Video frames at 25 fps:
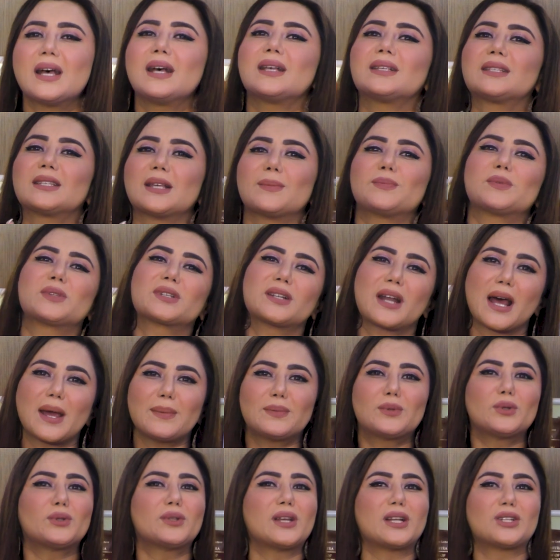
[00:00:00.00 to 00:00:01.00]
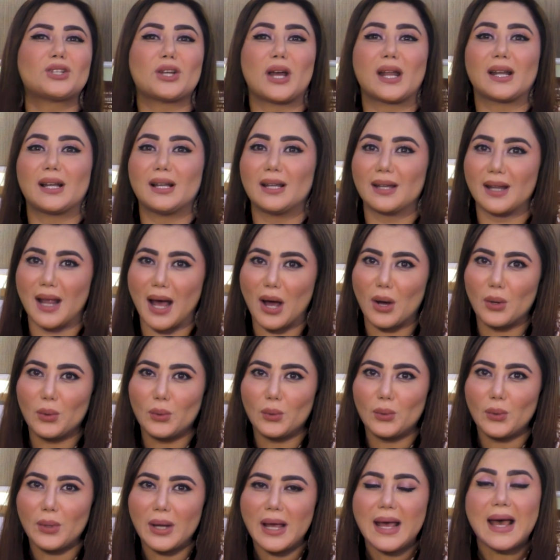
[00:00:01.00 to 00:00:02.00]
Subscribe to their channel
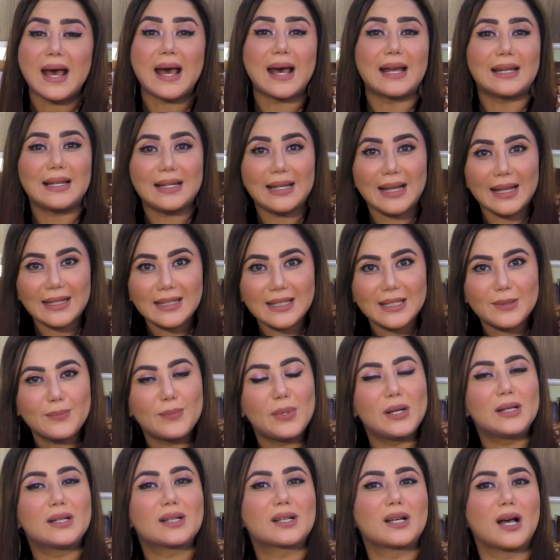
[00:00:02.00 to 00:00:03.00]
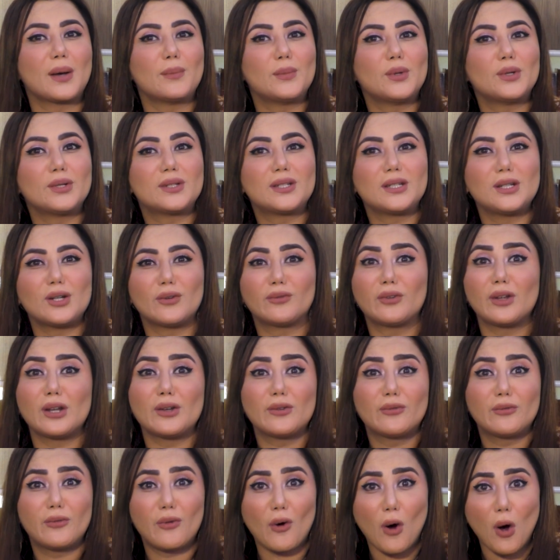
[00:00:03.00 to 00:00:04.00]
now and let's build a community of
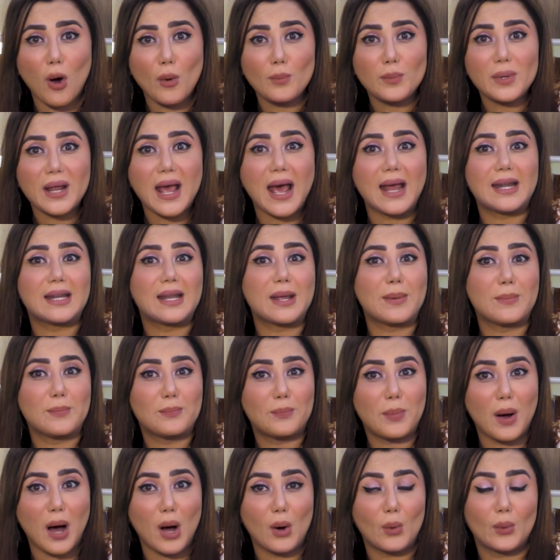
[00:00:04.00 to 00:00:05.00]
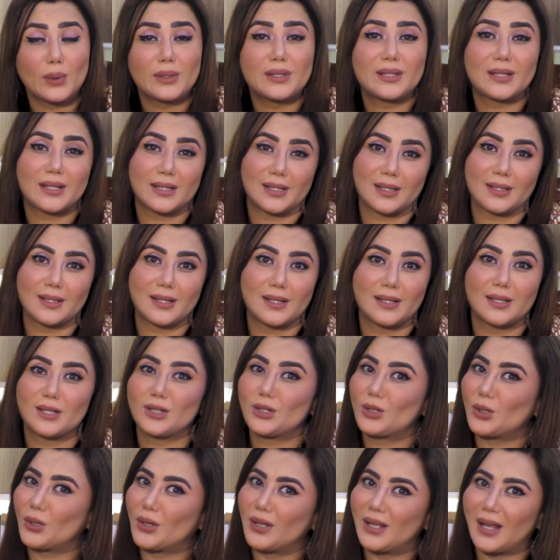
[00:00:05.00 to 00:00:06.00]
informed and empowered citizens
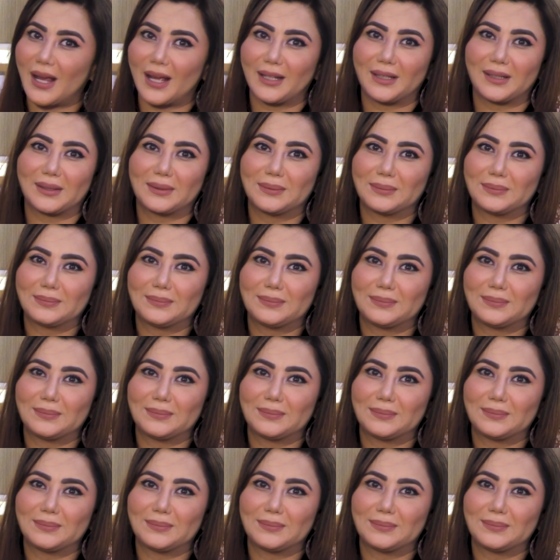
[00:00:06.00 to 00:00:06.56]
together.